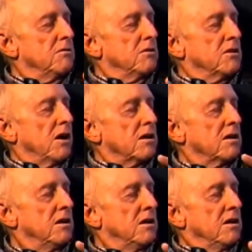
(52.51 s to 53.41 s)
even thought
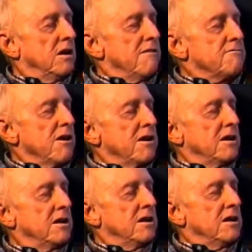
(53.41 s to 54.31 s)
of trying
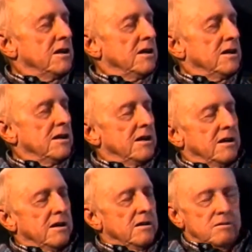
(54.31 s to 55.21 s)

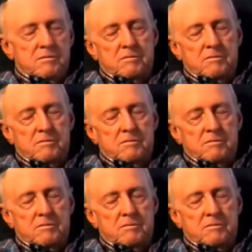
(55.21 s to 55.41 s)
to